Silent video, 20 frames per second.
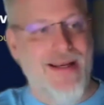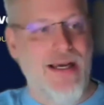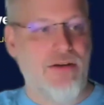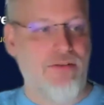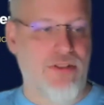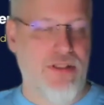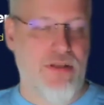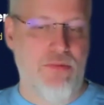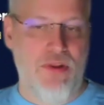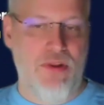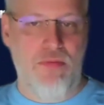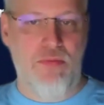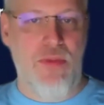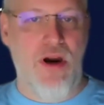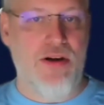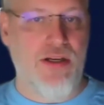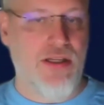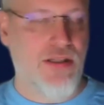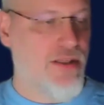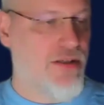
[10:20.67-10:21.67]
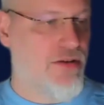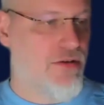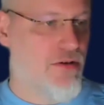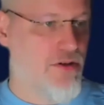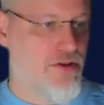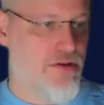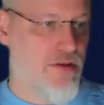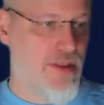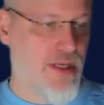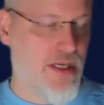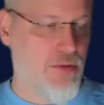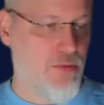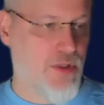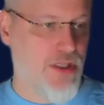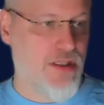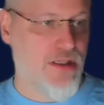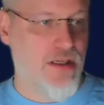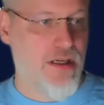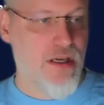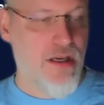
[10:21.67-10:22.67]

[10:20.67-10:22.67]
out and the marketing also in that way.